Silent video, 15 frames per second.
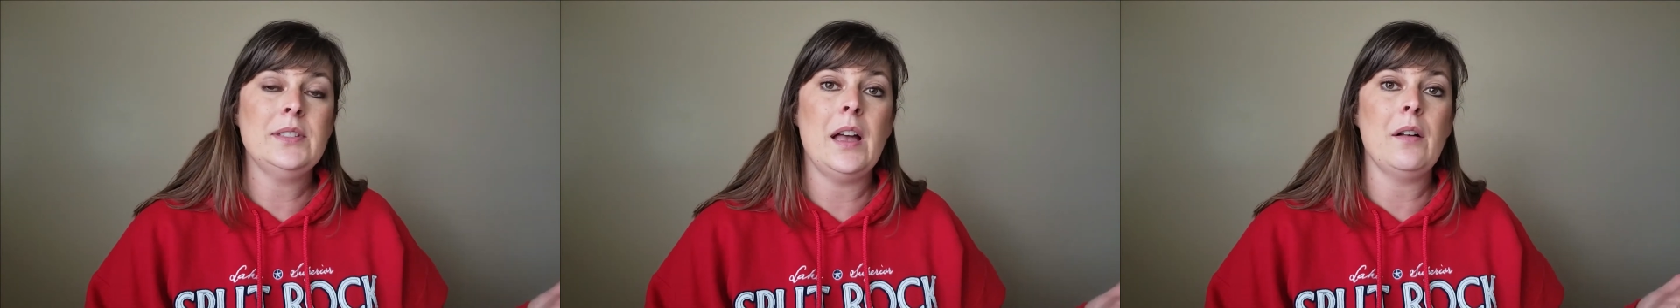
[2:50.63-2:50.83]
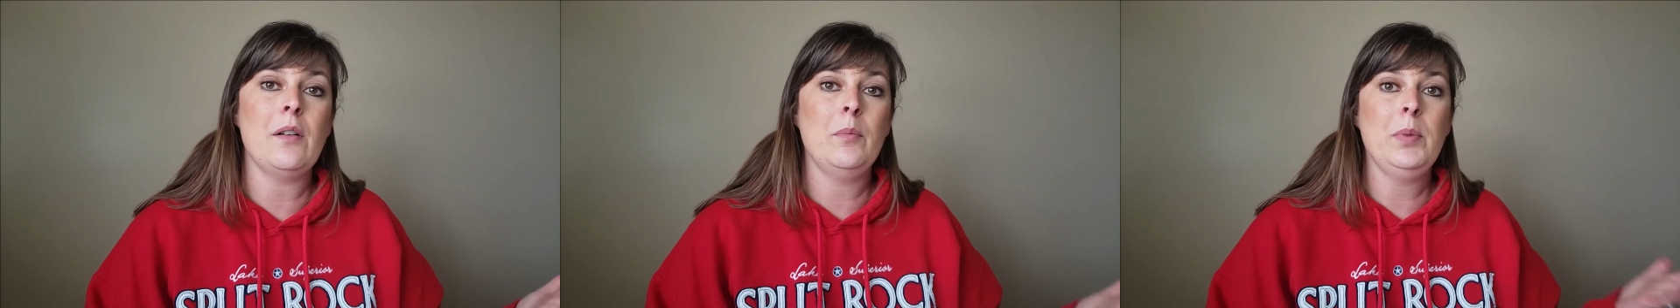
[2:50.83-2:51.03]

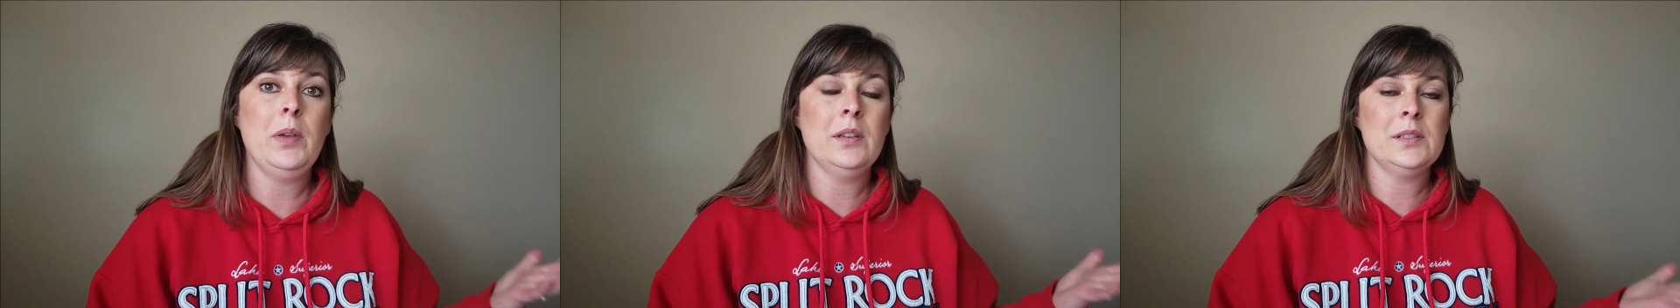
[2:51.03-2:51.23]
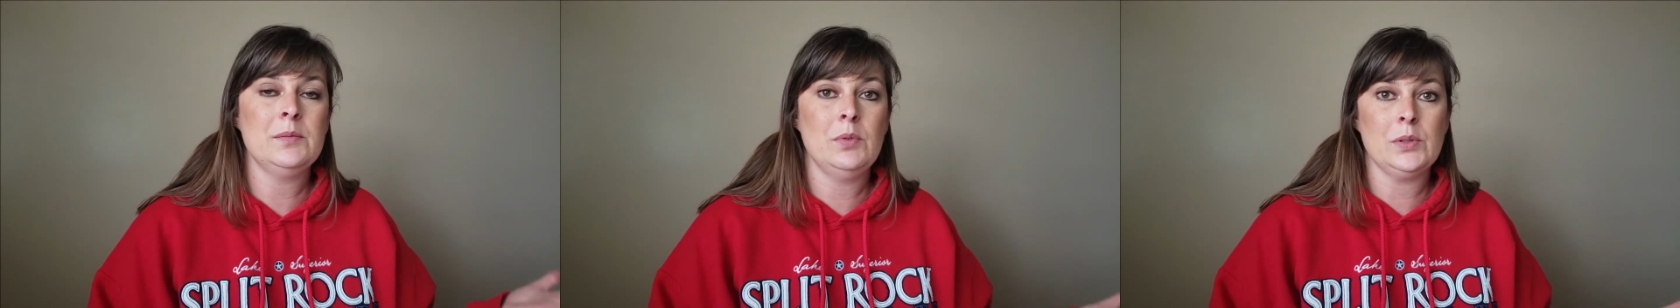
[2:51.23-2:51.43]
tackle
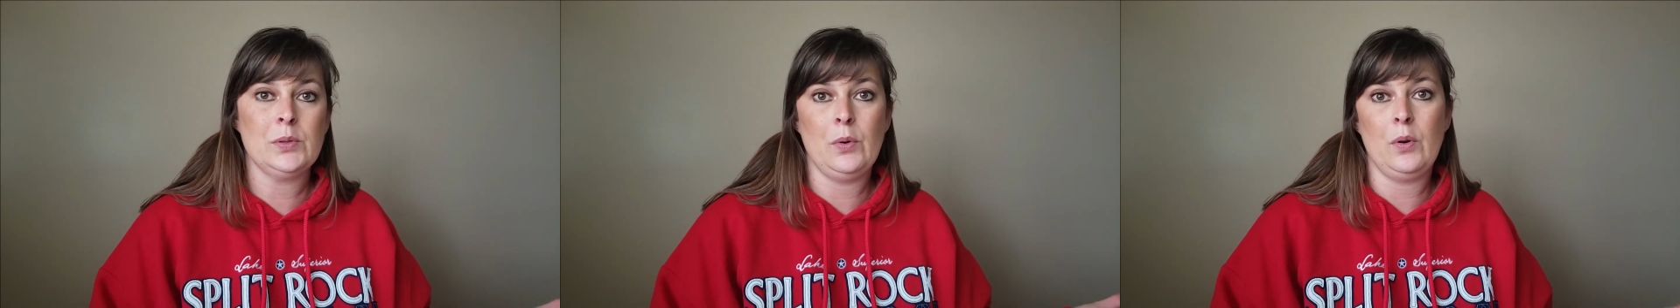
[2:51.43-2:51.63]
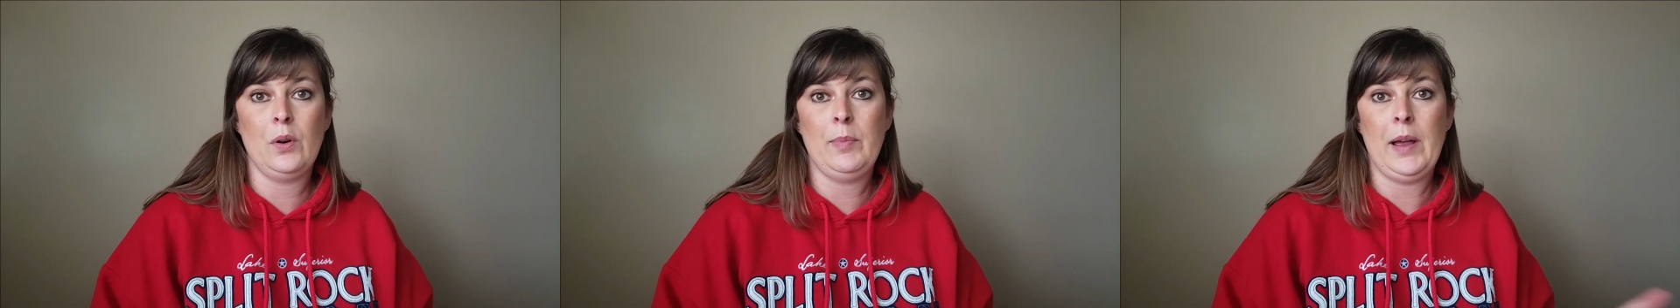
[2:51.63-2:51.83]
because most
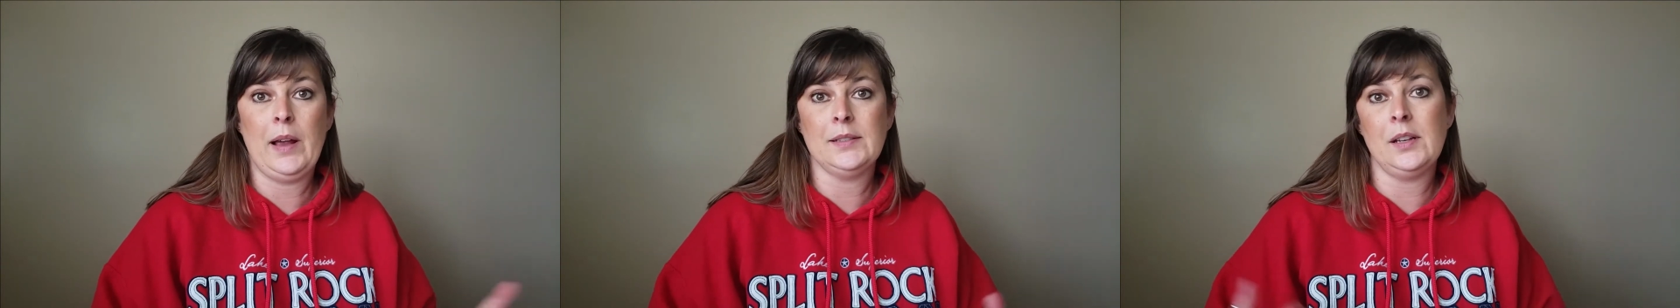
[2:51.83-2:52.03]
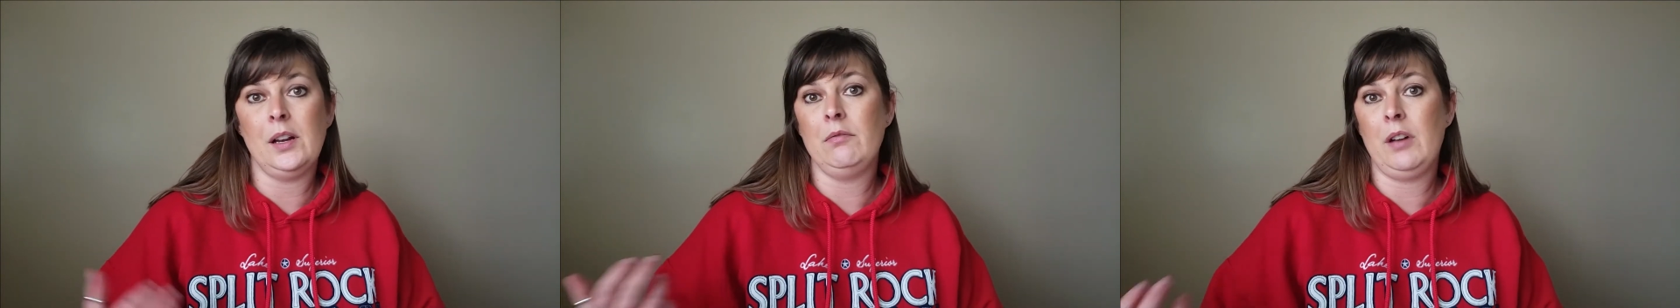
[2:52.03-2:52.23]

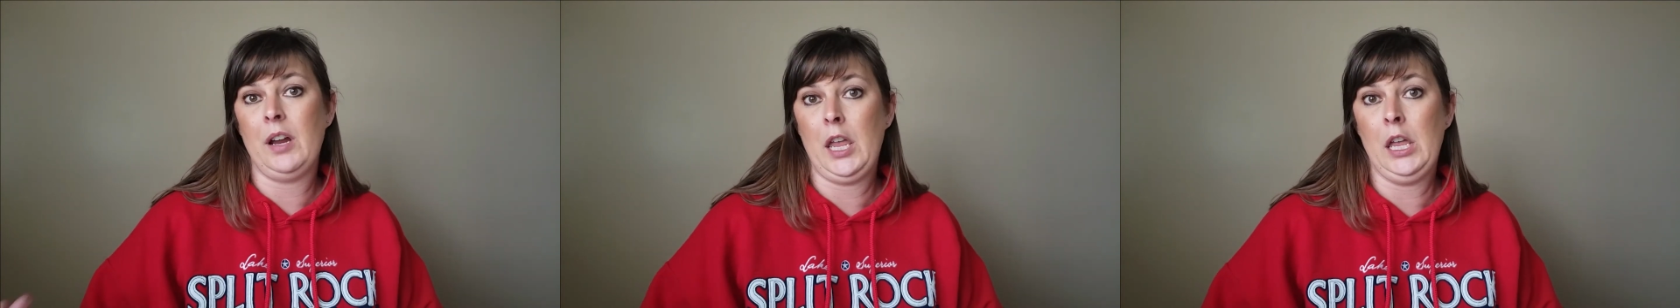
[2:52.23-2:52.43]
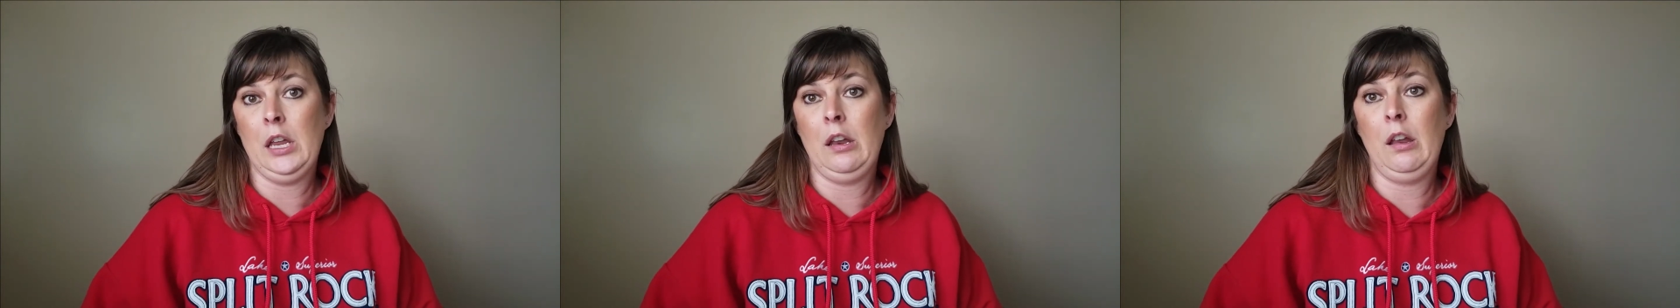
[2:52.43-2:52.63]
quarterbacks are
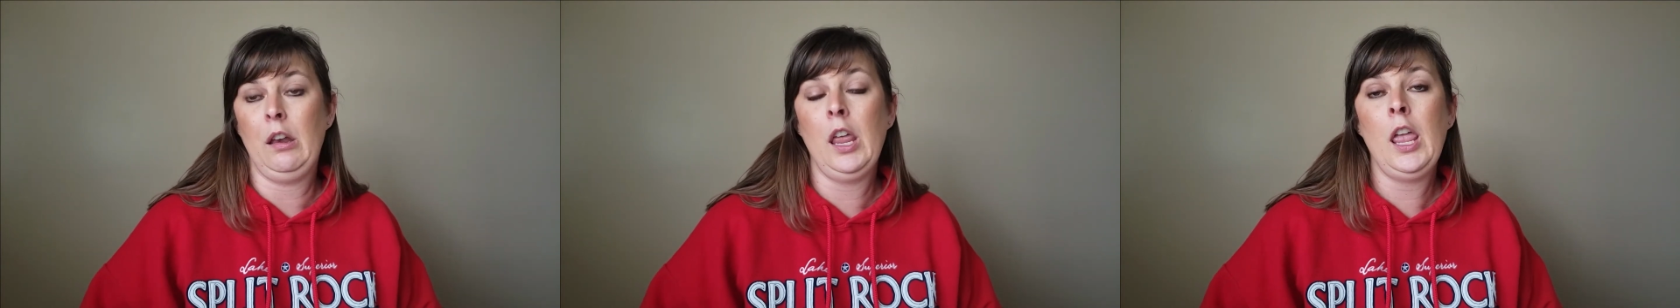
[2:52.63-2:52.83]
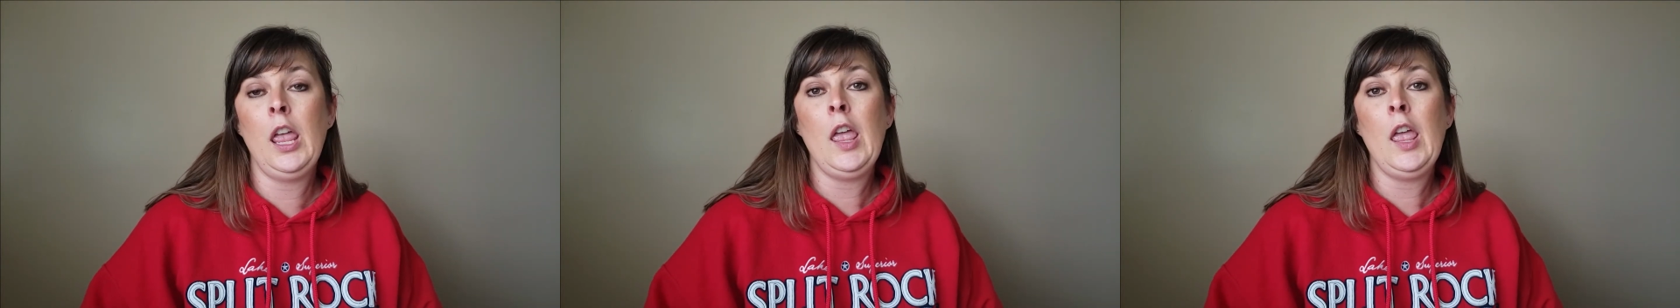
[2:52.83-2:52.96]
right-handed.